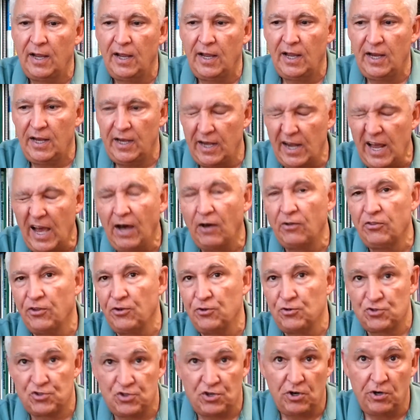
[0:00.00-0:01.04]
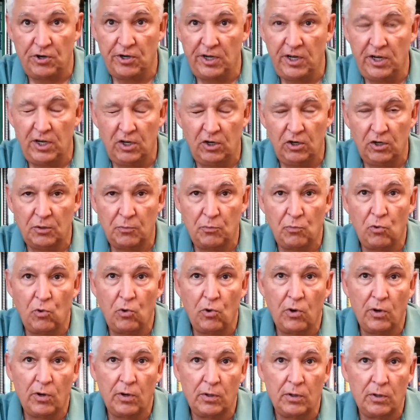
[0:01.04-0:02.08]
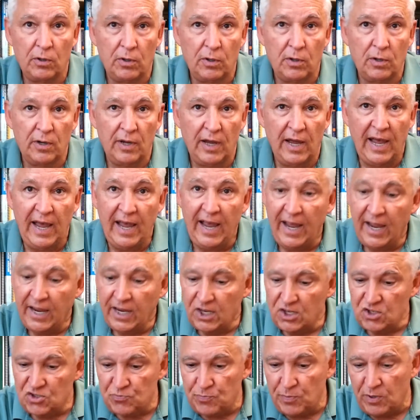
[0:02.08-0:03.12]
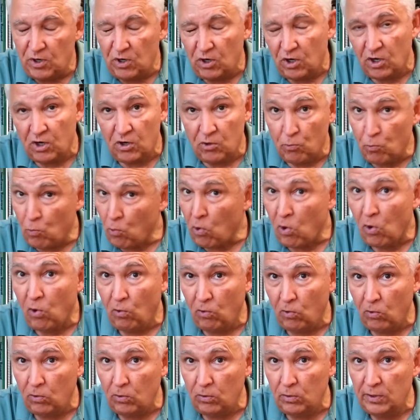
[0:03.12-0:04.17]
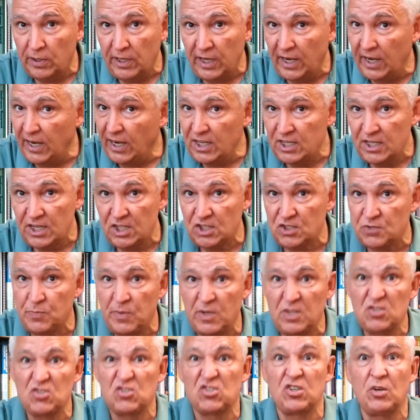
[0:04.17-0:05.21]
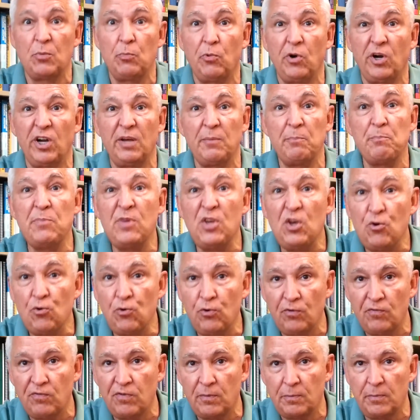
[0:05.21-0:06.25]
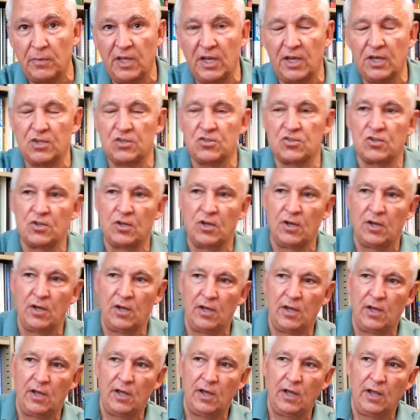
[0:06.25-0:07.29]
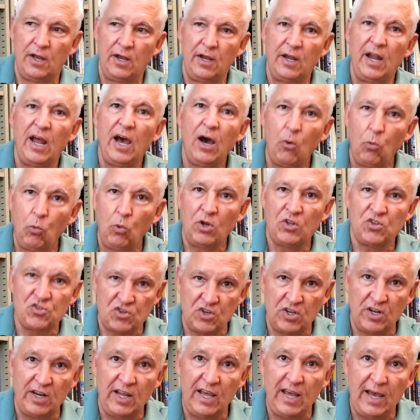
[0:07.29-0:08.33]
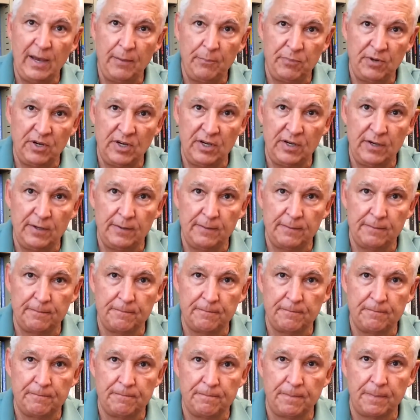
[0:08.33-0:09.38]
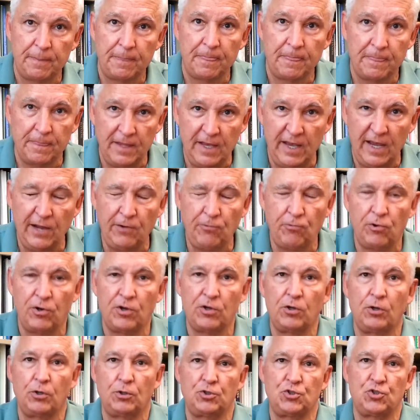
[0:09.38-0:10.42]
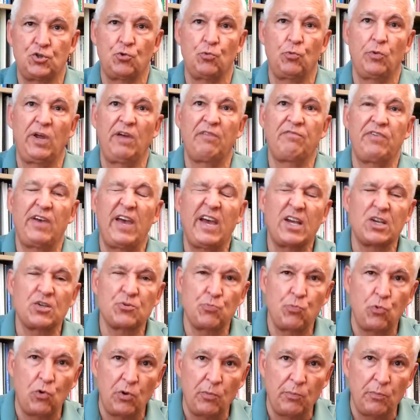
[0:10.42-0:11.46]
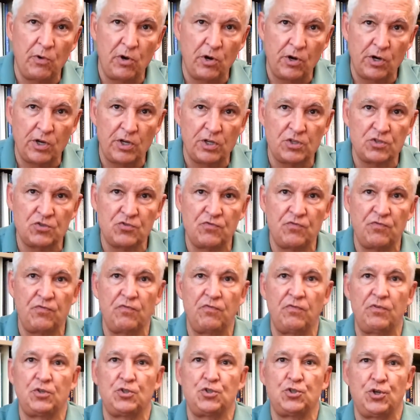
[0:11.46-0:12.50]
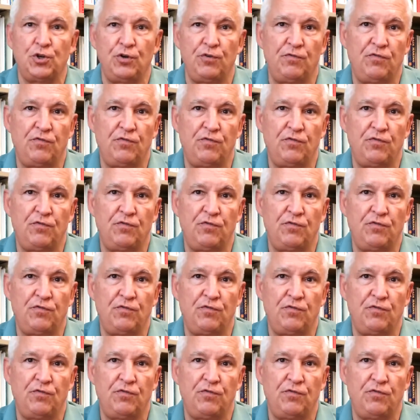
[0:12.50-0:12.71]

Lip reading: And now they're starting to look more. Ag has been on a roll. It's been somewhat immune from this. Now what's going to happen to agriculture if export markets should